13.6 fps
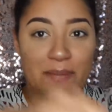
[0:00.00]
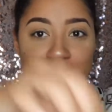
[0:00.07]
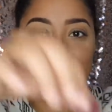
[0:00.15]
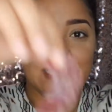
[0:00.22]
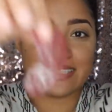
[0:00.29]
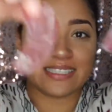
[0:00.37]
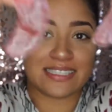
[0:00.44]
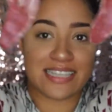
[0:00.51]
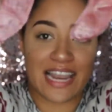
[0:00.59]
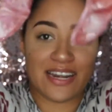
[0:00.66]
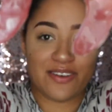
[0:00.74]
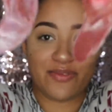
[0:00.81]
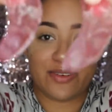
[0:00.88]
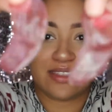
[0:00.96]
but this is
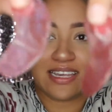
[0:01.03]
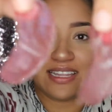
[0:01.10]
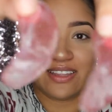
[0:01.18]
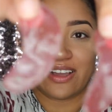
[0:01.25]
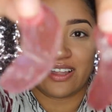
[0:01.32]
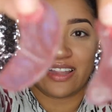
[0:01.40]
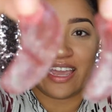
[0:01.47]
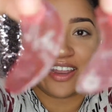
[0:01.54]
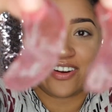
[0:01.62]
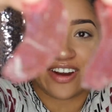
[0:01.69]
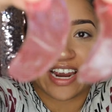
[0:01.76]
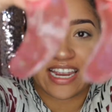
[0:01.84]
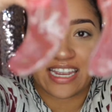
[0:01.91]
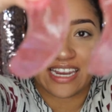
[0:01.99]
kind of what they look like
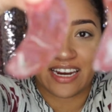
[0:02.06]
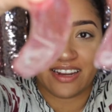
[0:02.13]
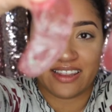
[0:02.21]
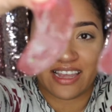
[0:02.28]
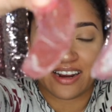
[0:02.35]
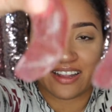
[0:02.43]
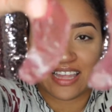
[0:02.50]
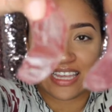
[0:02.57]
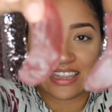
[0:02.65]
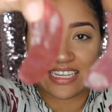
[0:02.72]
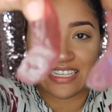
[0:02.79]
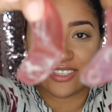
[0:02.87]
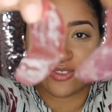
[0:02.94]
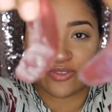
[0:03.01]
right here. They are like
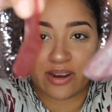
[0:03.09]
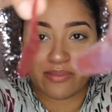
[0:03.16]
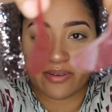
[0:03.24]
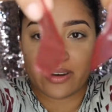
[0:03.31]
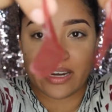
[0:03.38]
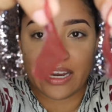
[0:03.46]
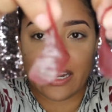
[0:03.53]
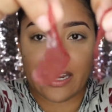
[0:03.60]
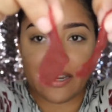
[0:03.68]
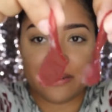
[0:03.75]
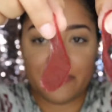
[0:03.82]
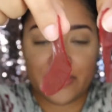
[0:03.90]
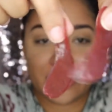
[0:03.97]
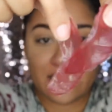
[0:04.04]
these
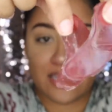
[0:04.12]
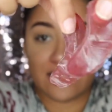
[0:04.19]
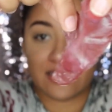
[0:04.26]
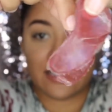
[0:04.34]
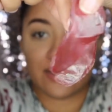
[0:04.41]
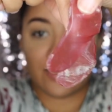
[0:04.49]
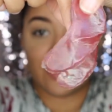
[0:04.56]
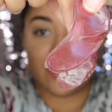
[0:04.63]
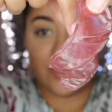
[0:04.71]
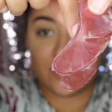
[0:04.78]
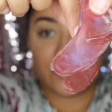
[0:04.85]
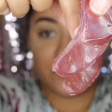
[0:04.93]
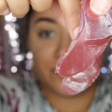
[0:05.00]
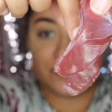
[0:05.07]
rubbery
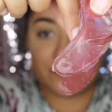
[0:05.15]
little